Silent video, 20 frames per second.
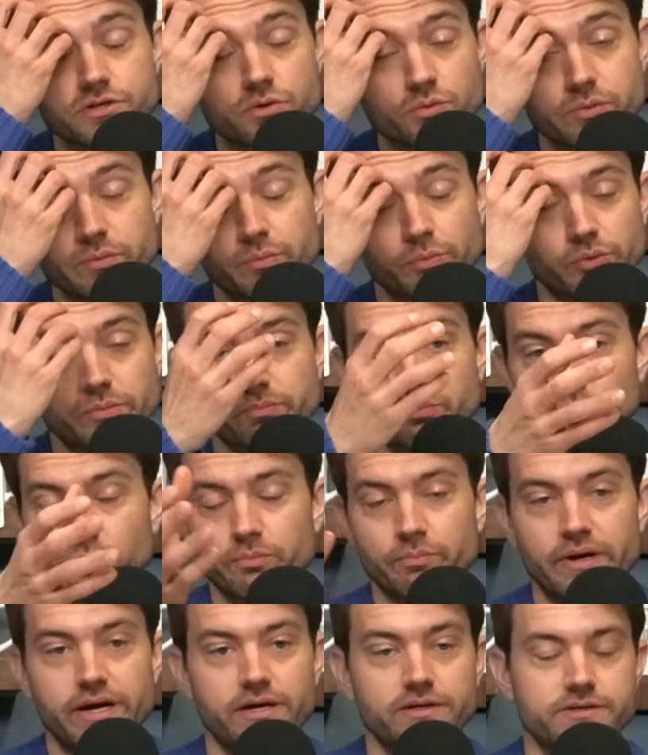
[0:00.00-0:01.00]
You know,
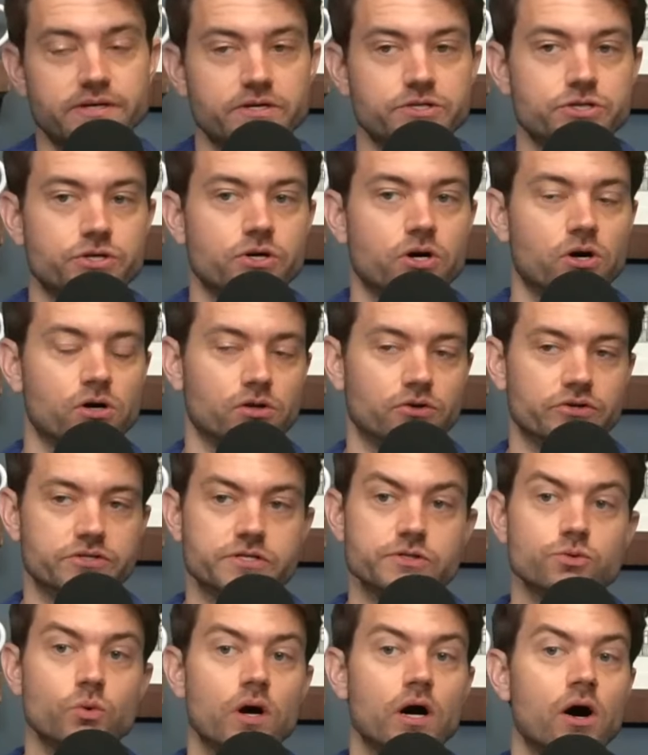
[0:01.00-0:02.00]
we're paying attention to all of
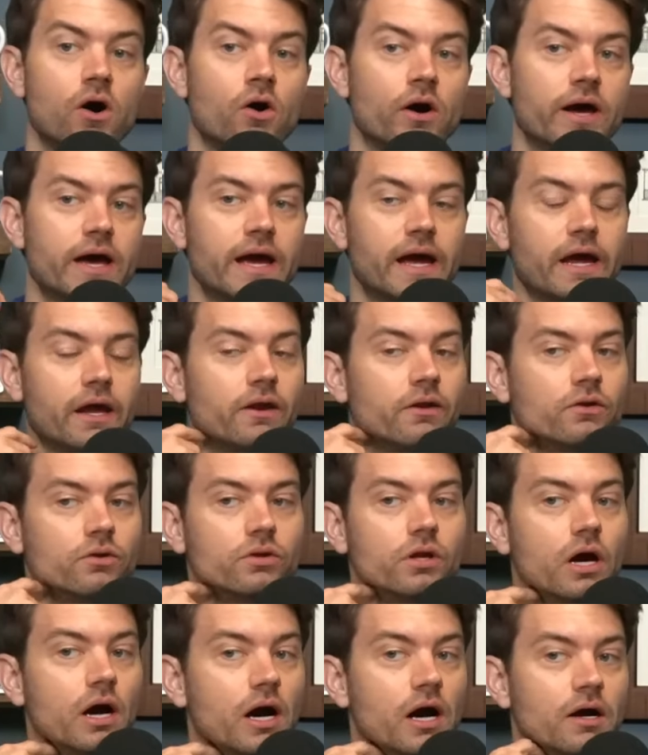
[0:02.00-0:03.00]
this as well.
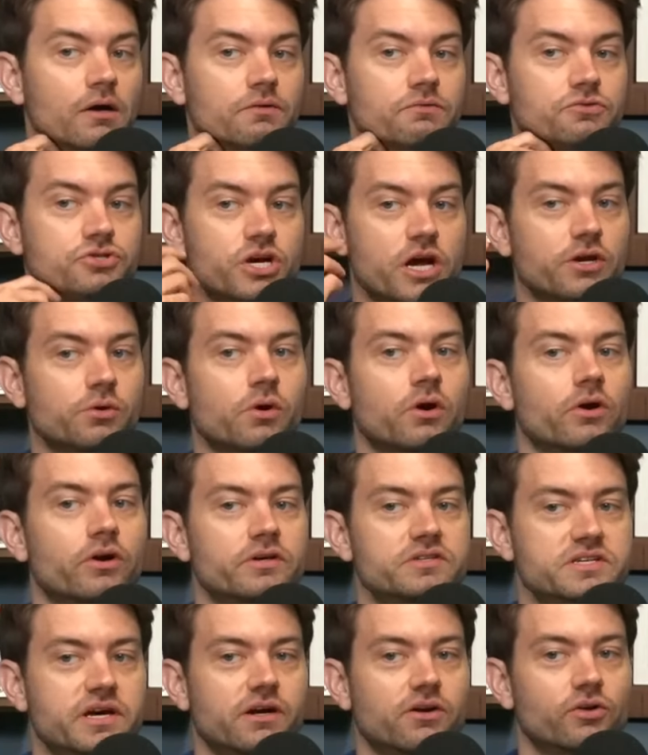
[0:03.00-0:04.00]
And
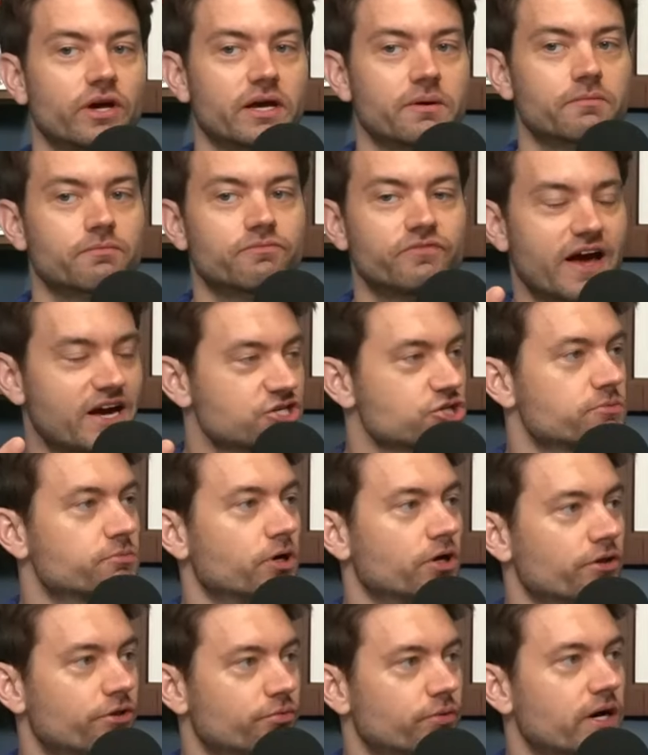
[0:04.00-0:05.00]
January is kind of like fashion
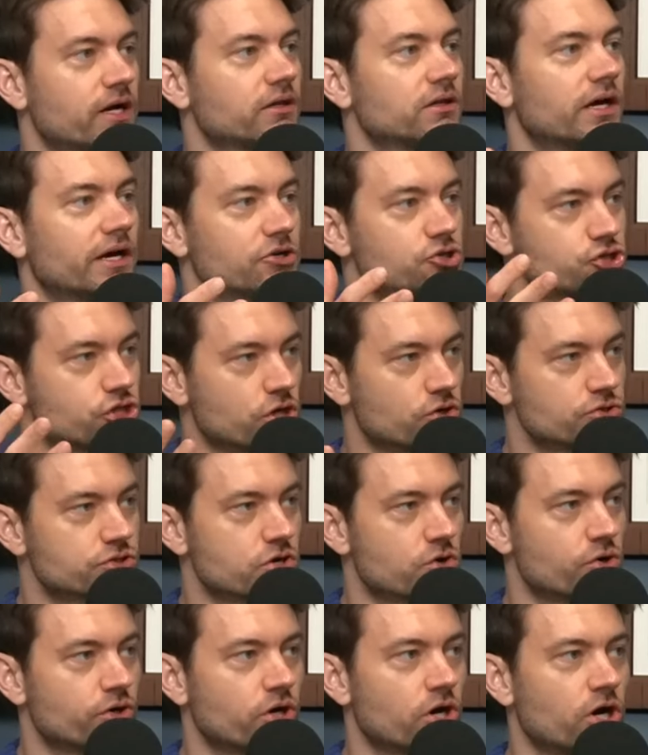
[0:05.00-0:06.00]
month, right? A lot of
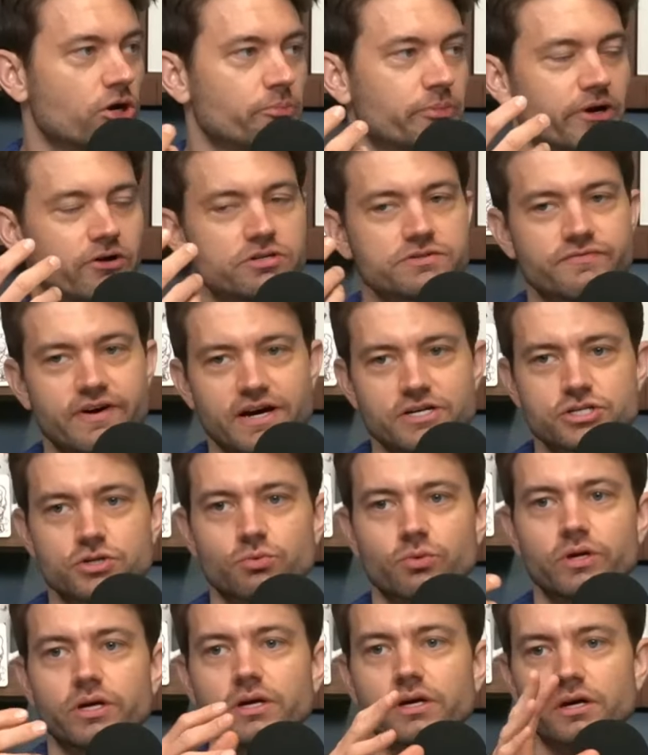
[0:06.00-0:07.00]
shows going on, Paris
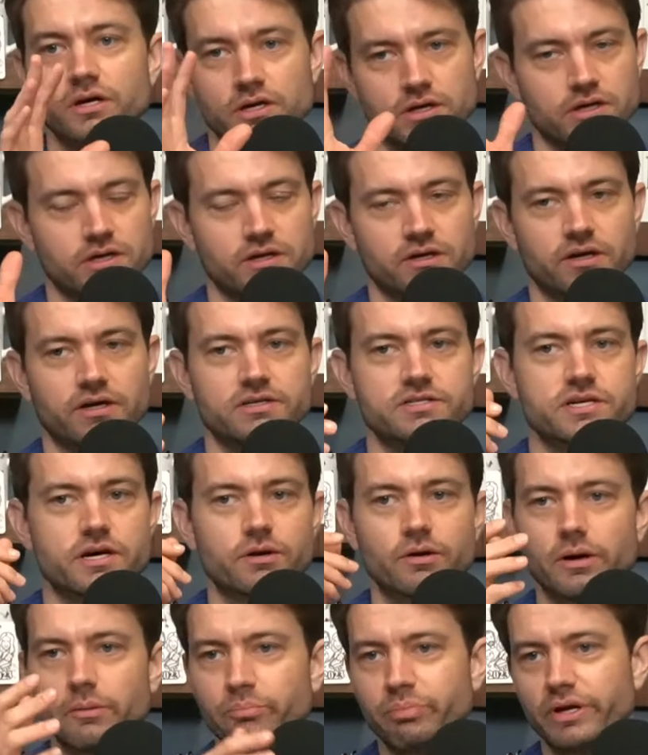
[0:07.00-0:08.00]
Fashion Week, et
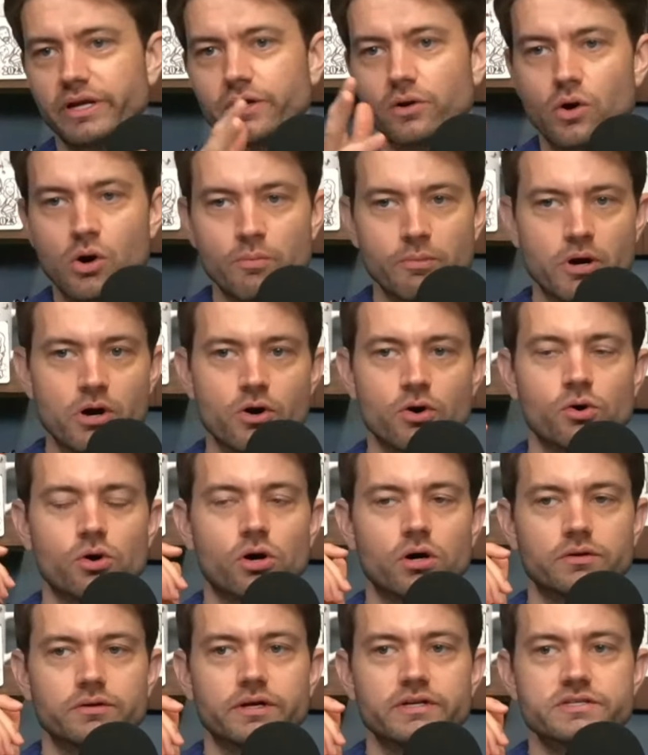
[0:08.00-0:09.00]
cetera, Pitti Uomo,
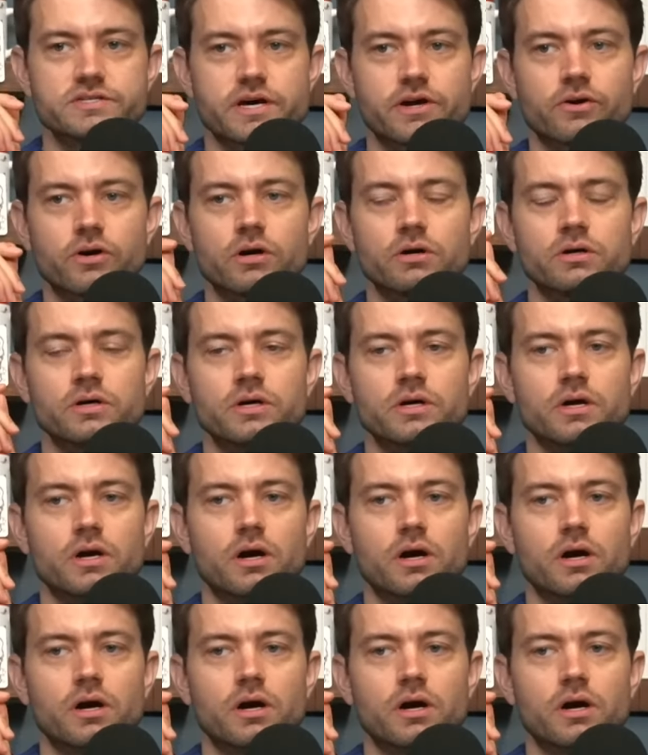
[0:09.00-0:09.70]
et cetera.